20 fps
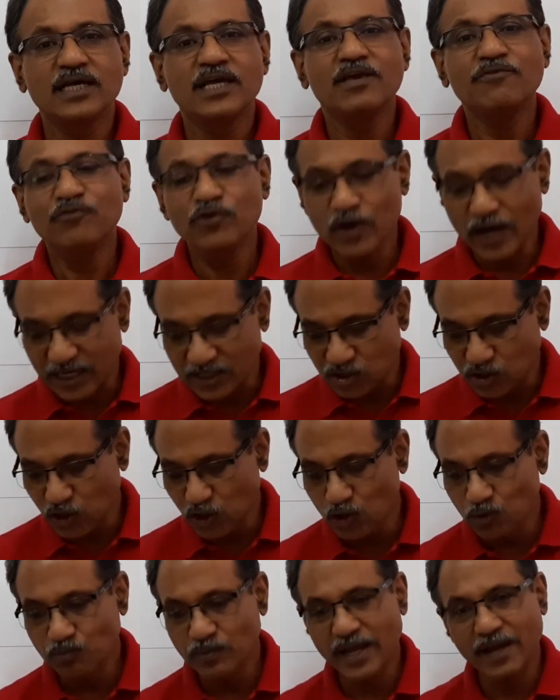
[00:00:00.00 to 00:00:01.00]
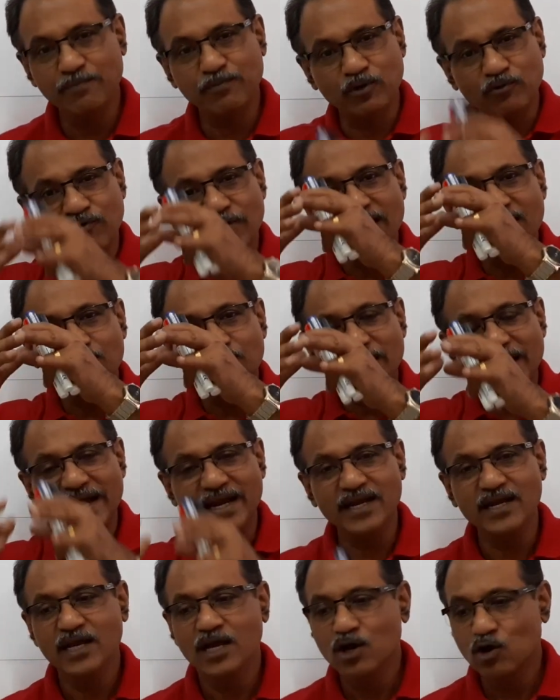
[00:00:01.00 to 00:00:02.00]
If you assume a profile
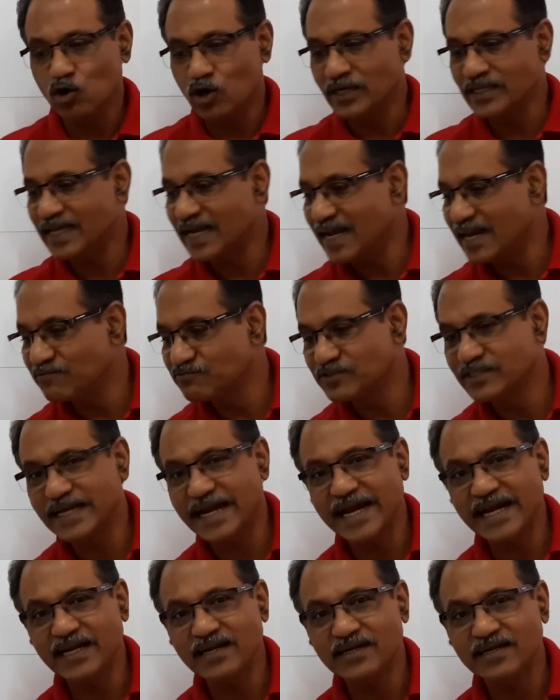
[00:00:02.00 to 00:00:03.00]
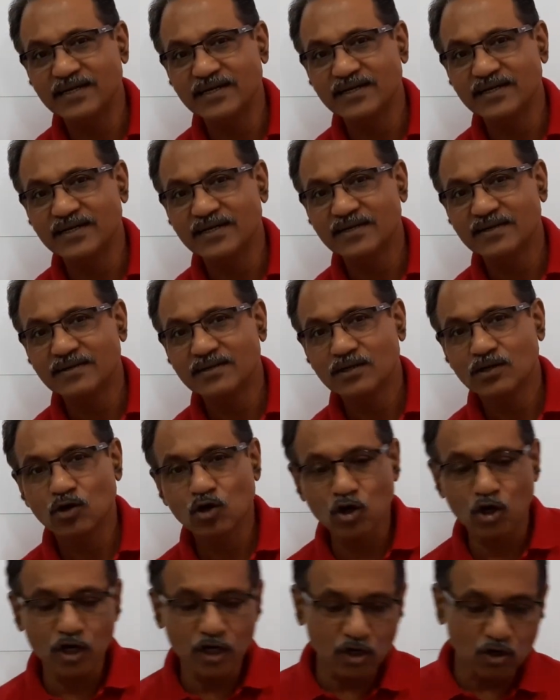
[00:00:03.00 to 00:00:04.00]
plane on the left side
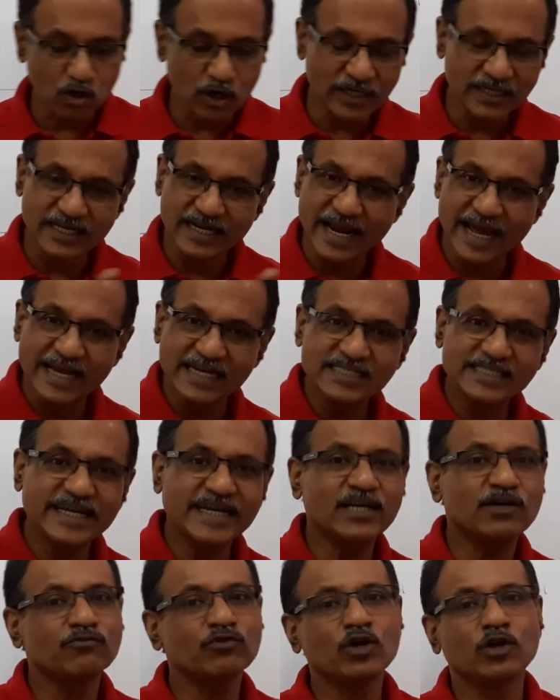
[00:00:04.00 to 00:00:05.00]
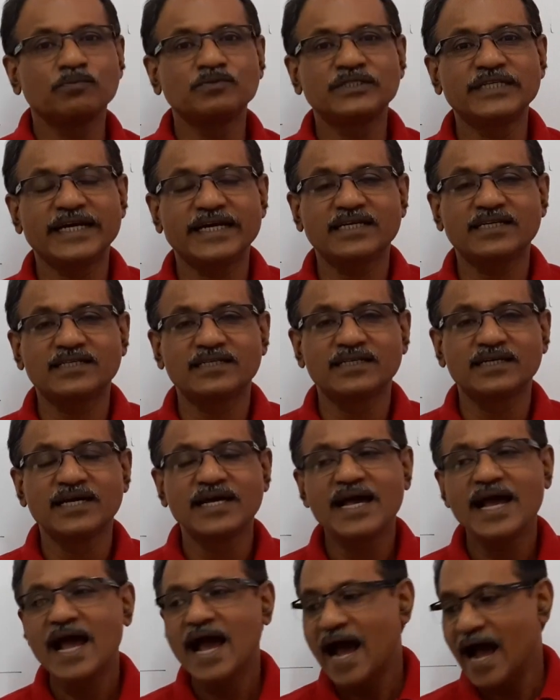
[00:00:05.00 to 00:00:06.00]
or on the right side of the object
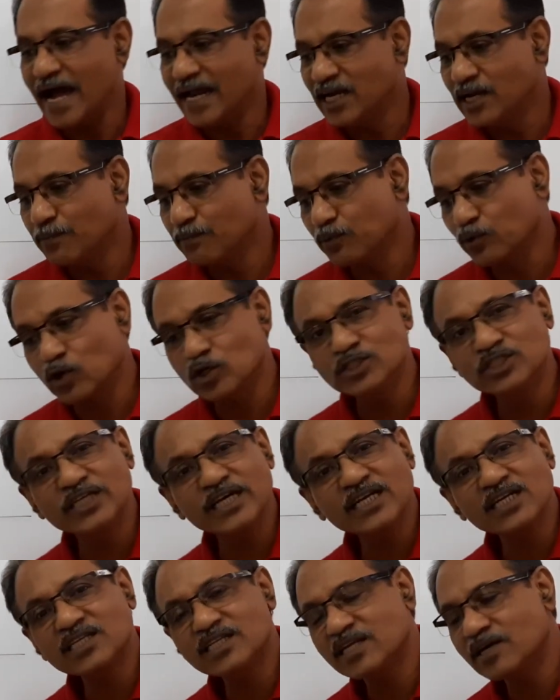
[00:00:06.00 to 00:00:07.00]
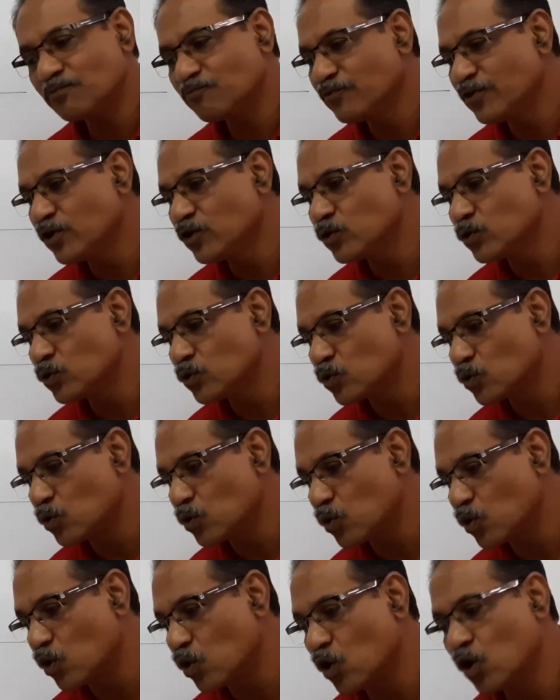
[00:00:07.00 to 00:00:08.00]
and project the view
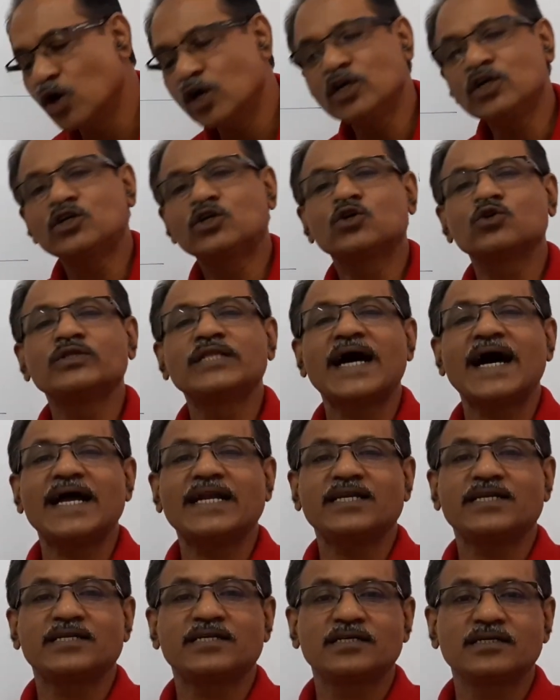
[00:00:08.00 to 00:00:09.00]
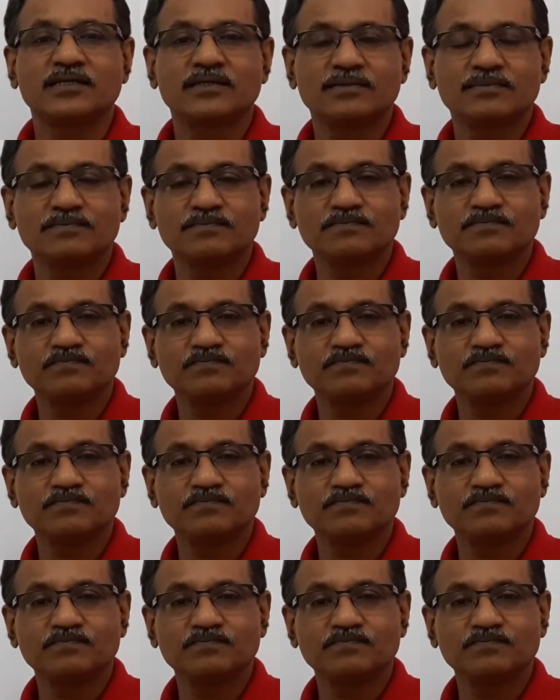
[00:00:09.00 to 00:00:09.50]
onto that,